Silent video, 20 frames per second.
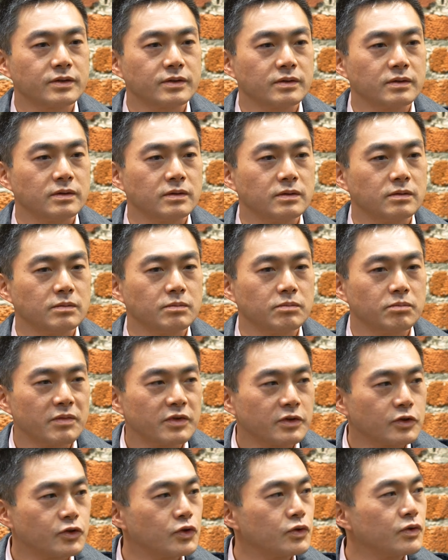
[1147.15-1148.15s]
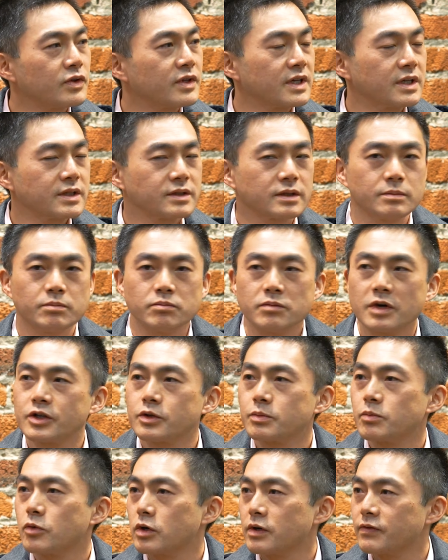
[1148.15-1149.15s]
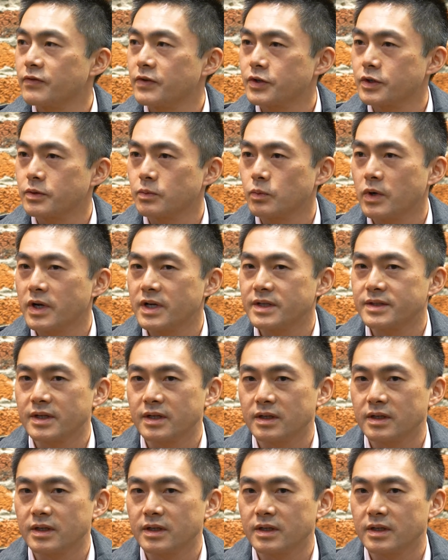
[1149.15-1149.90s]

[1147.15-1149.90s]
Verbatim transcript: to do things in much more efficient ways